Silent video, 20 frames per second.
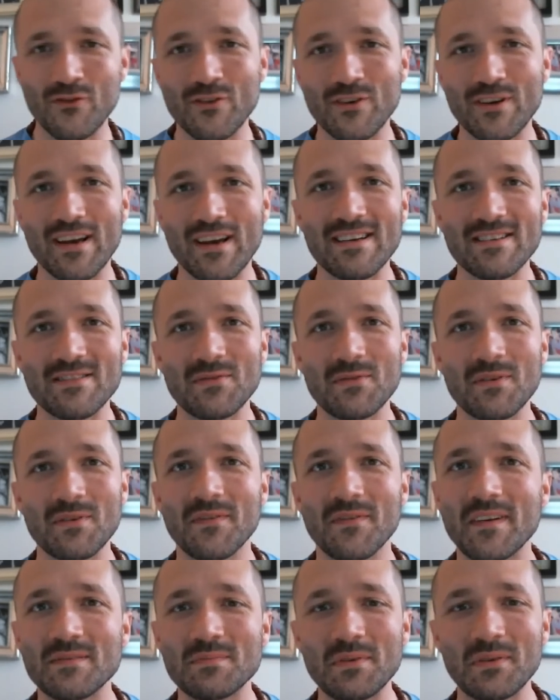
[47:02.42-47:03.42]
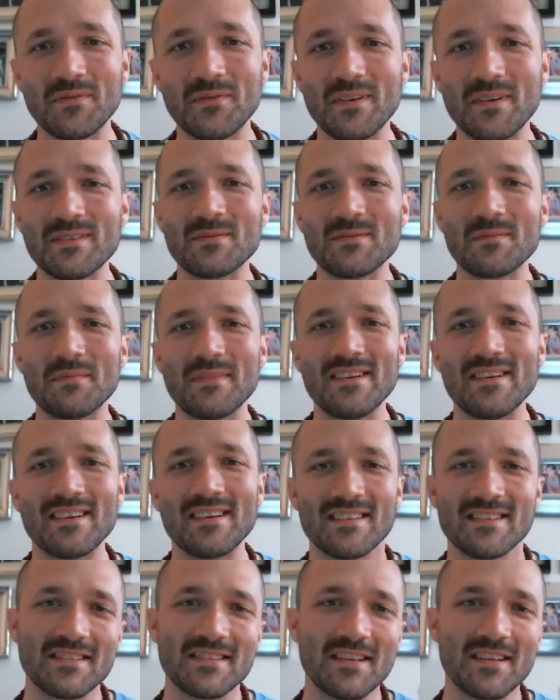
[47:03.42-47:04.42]
guys who are Facebook friends with me, you
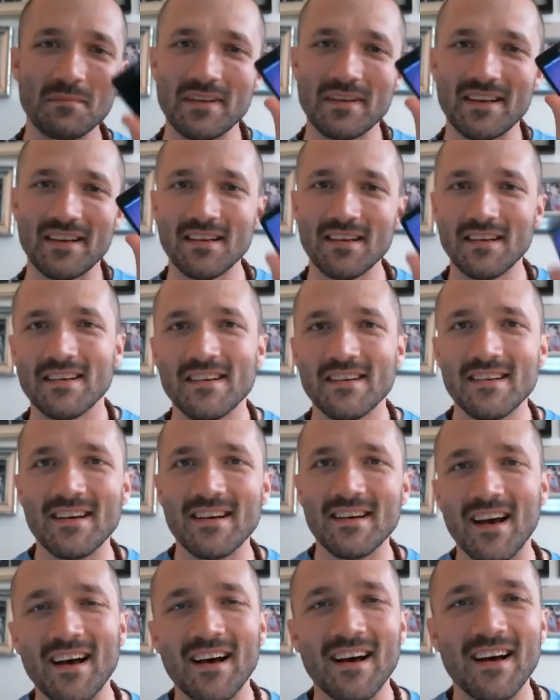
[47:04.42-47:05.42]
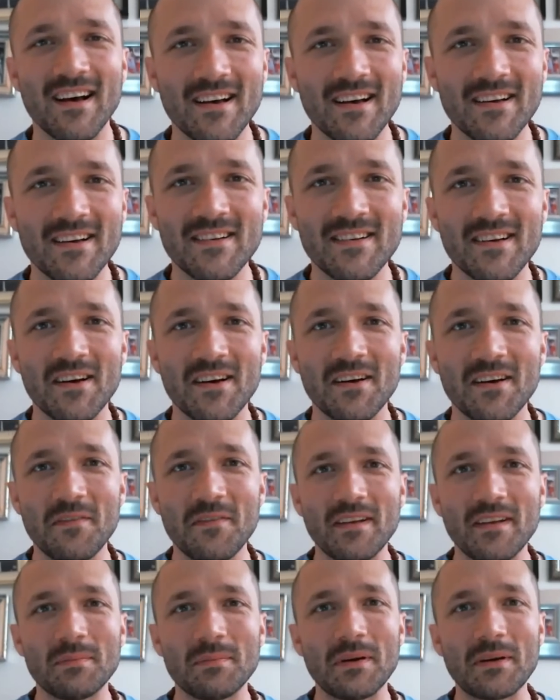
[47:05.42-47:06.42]
can send me
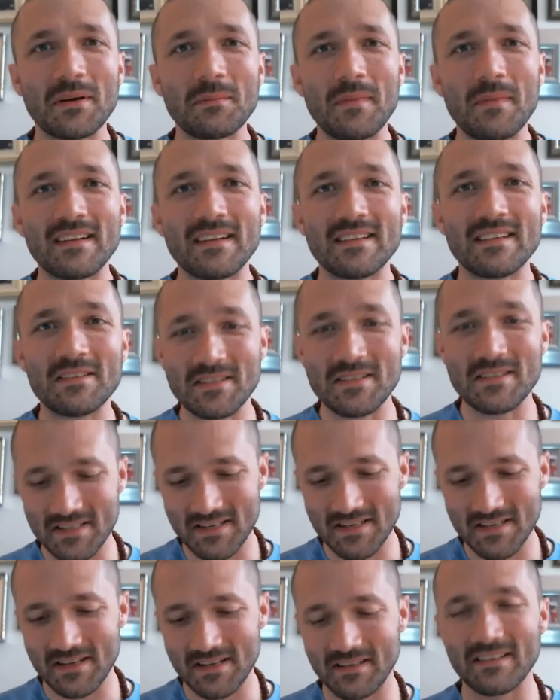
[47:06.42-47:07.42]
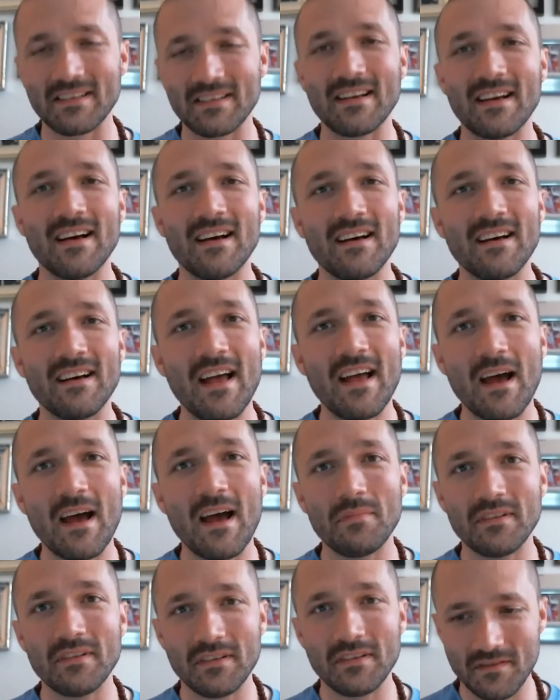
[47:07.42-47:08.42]
Facebook messages, and I'll
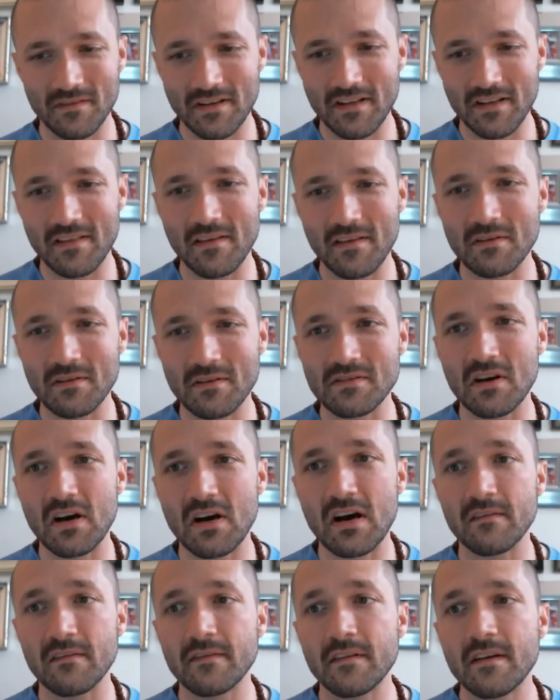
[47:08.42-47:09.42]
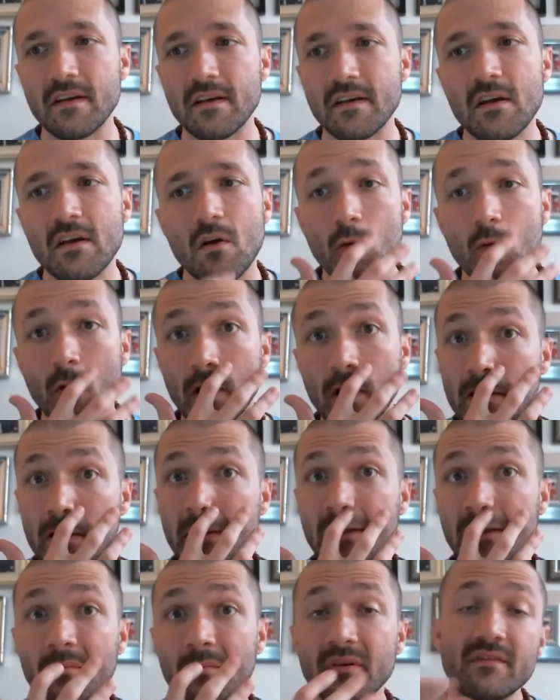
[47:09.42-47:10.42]
happily read those. We're on a
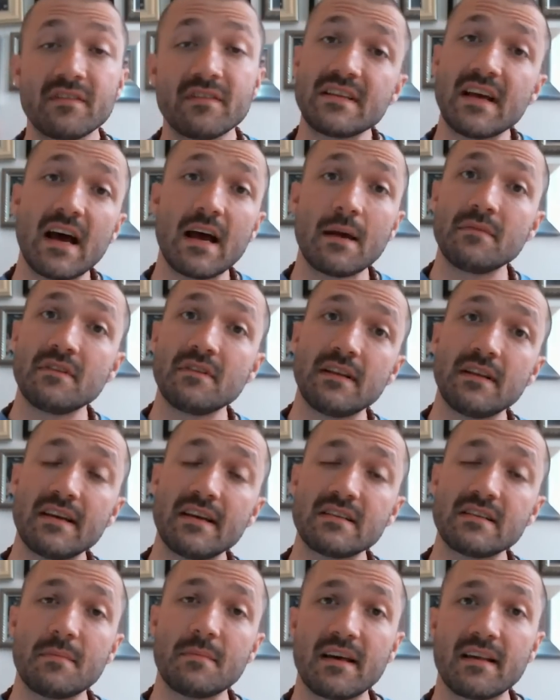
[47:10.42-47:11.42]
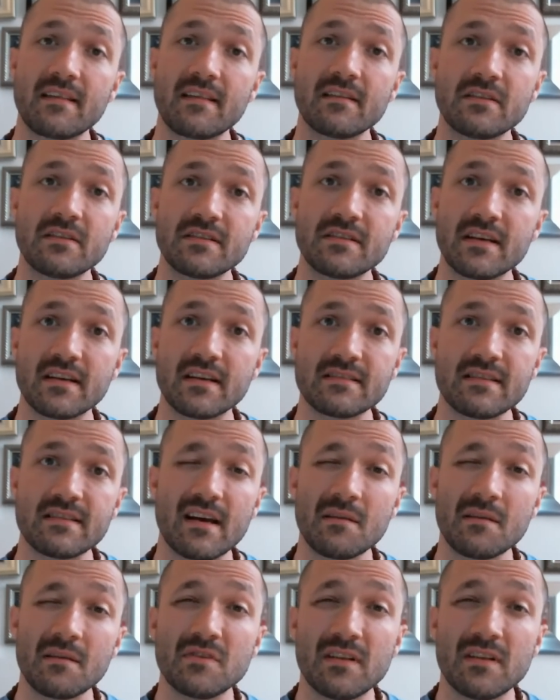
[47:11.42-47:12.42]
little bit of a time delay. It's about a 30-second
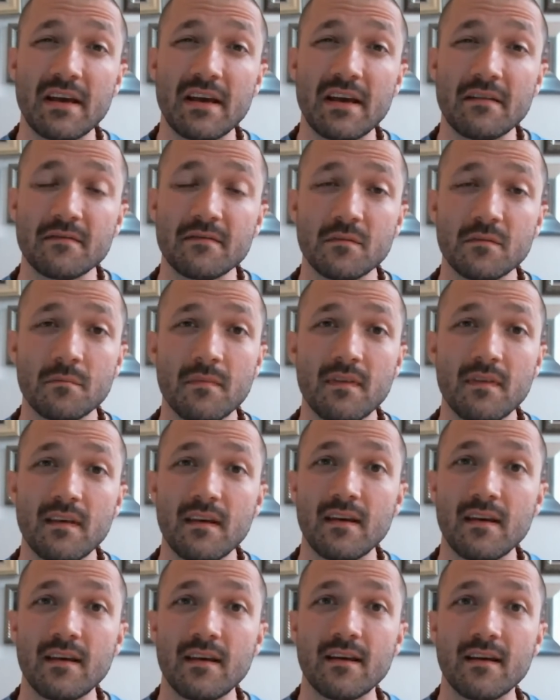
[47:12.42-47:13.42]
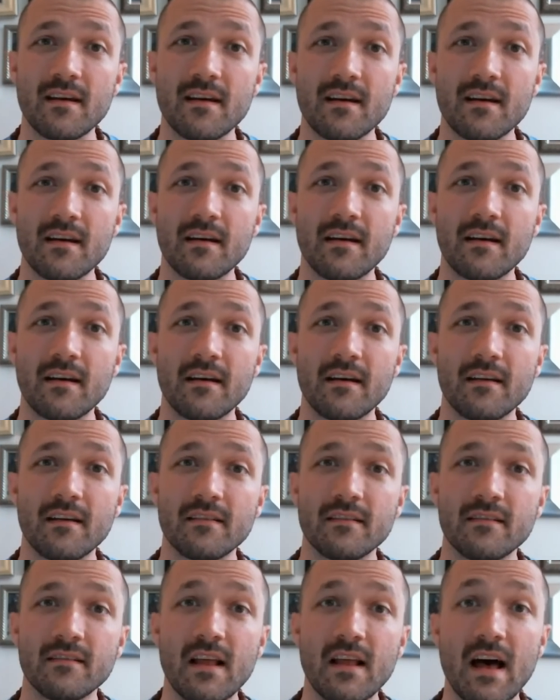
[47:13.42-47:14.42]
time delay from the
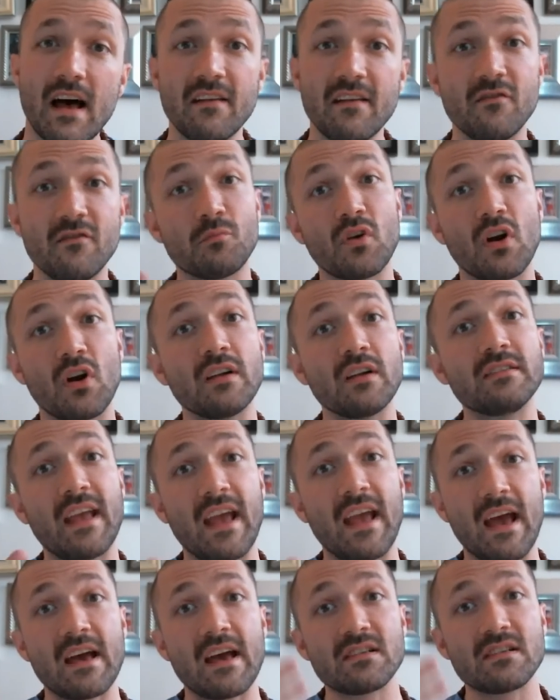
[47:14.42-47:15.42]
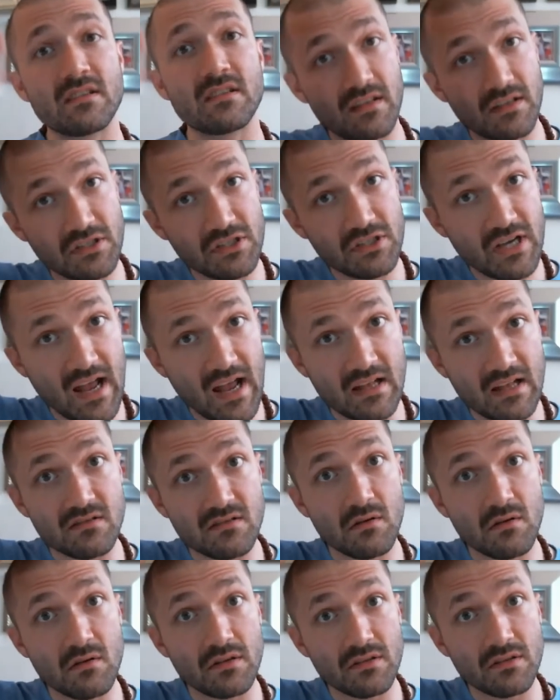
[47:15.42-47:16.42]
live broadcast chat.
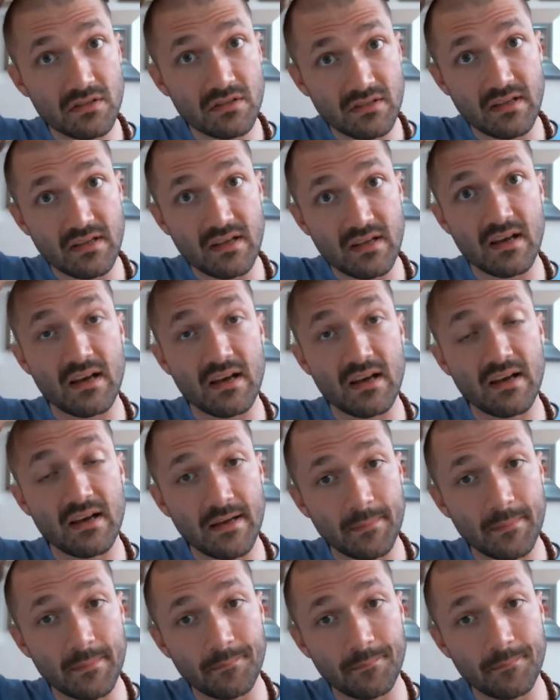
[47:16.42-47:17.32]
So I'll